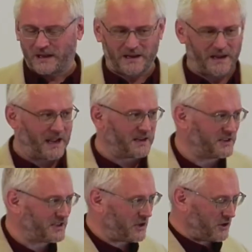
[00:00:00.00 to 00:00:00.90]
Uh, and you
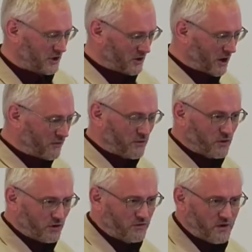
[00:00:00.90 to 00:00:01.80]
see, you go through
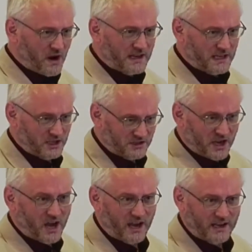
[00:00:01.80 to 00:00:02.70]
Good Friday, you
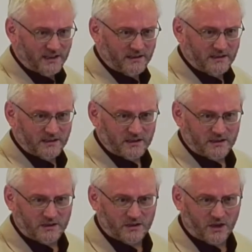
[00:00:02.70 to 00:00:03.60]
die.
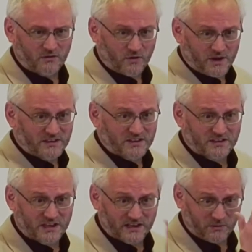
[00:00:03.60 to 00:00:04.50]
You go through Easter
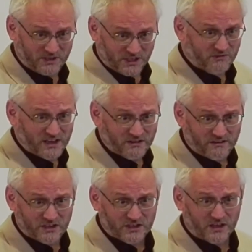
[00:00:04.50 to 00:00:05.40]
Sunday, which is
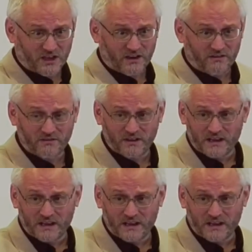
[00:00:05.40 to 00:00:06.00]
resurrection life.